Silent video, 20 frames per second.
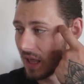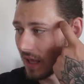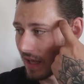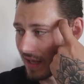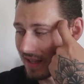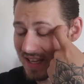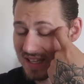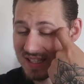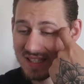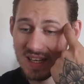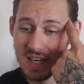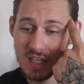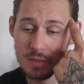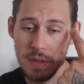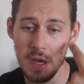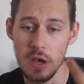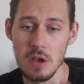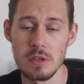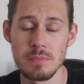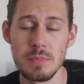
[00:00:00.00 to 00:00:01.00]
in yesterday's
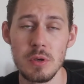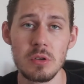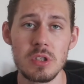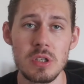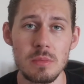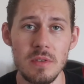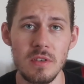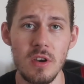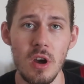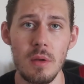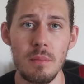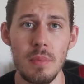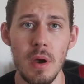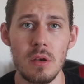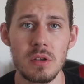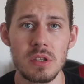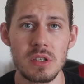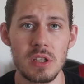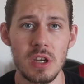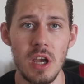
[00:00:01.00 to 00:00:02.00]
post, Pure Gym have gone and
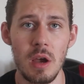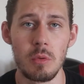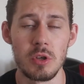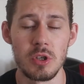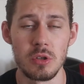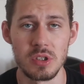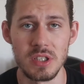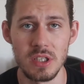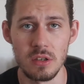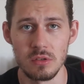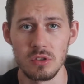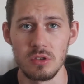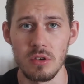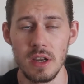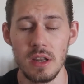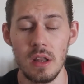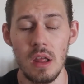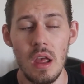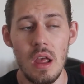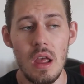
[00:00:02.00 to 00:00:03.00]
posted up, which you'll see on
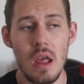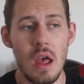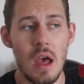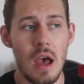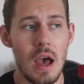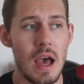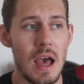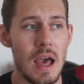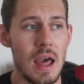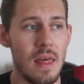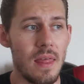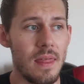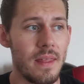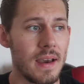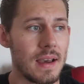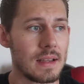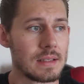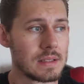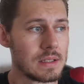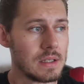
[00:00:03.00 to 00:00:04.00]
screen,
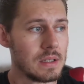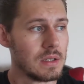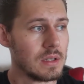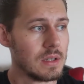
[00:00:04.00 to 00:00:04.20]
that